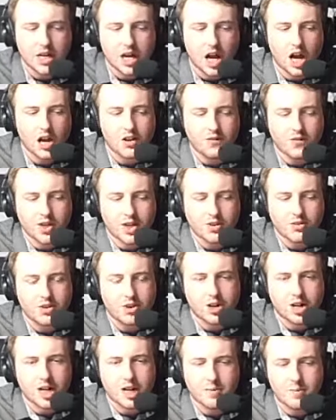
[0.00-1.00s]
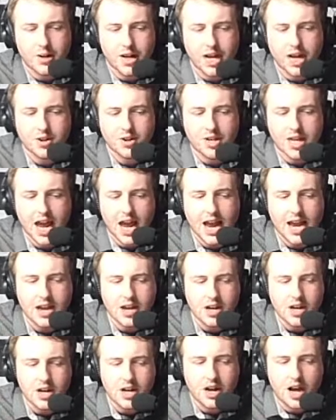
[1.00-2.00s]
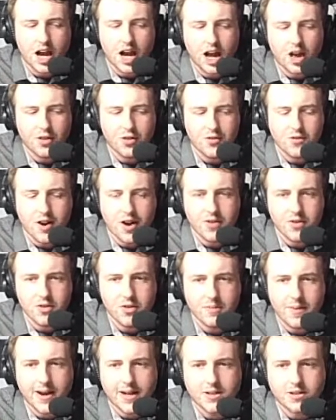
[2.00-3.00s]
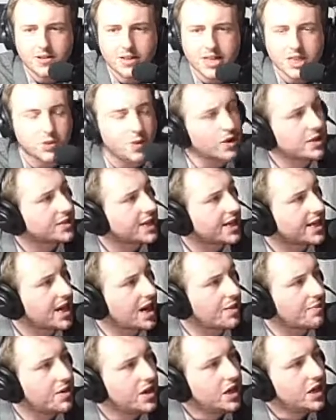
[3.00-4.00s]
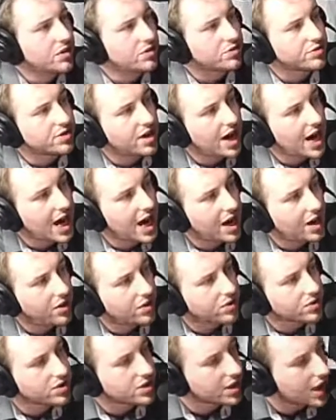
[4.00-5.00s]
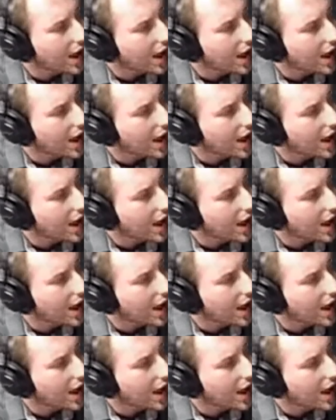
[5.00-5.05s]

Hopefully they're all going to be okay throughout the remainder of this one as they come round